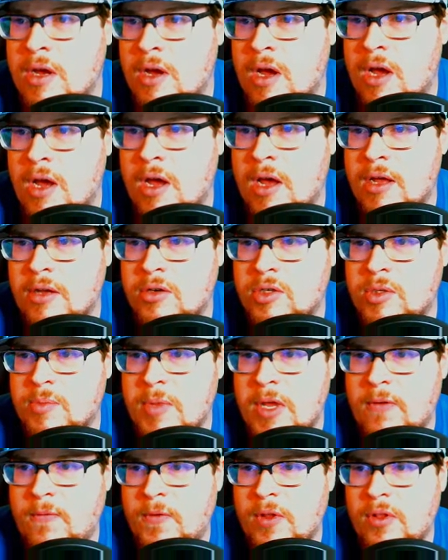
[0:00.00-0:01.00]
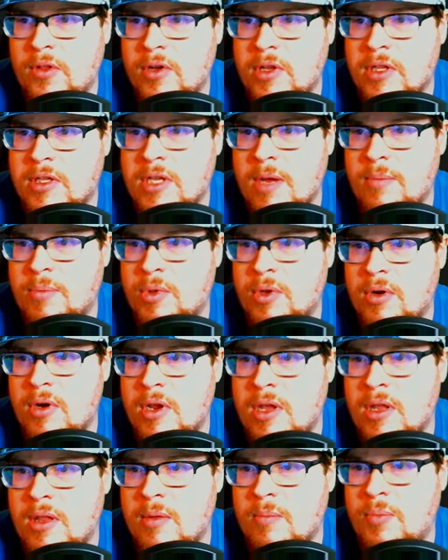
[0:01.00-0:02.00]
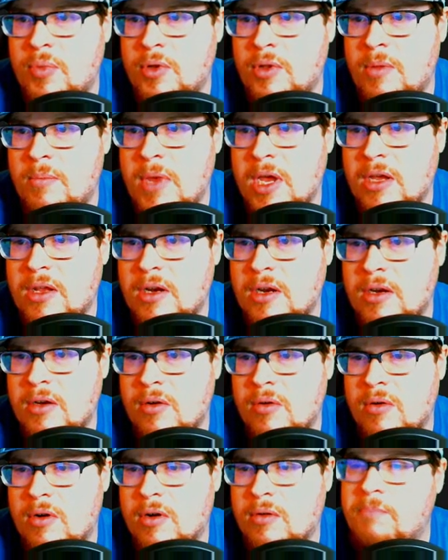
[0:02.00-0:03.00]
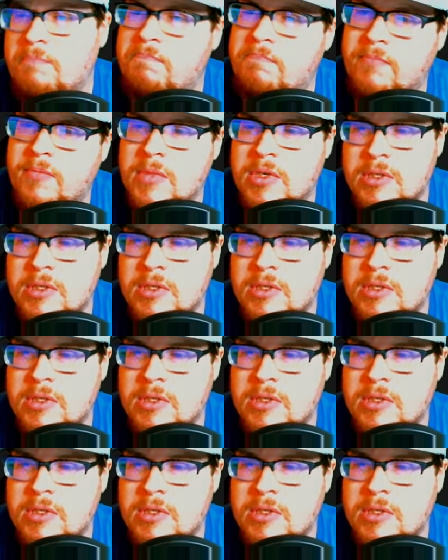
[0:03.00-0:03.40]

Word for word: Uh, enters the battlefield, look at the top three, and then put them back in any order. Hmm.